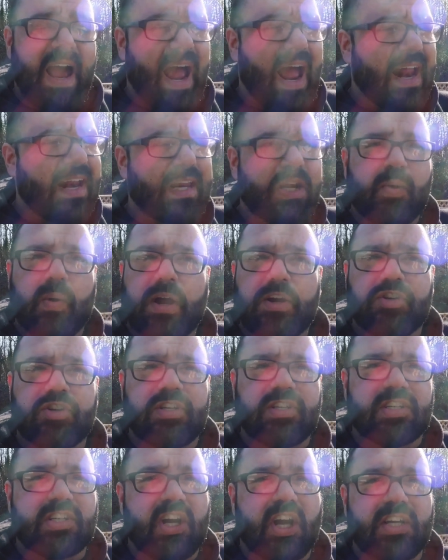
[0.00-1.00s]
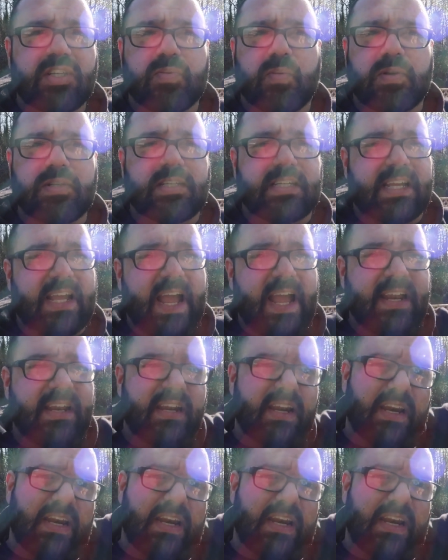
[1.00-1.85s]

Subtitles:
Any questions, guys, once again,